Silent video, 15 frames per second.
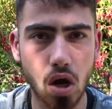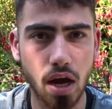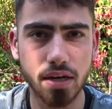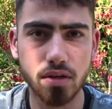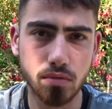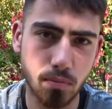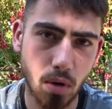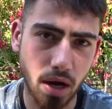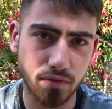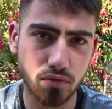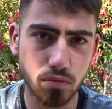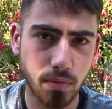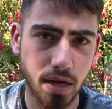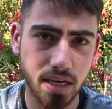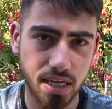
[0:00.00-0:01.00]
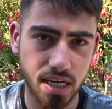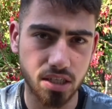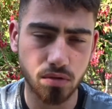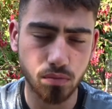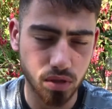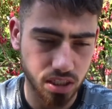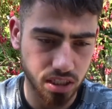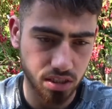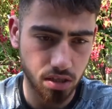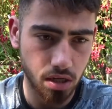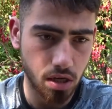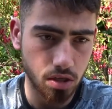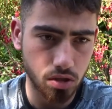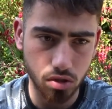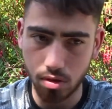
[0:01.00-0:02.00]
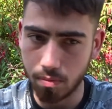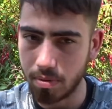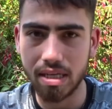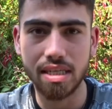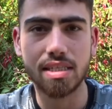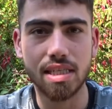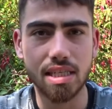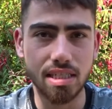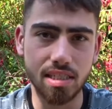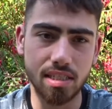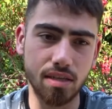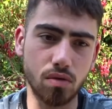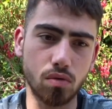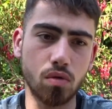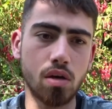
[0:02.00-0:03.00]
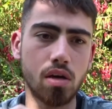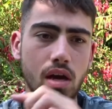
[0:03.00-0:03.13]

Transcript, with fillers: I do mindful meditation, which is just complete sitting still.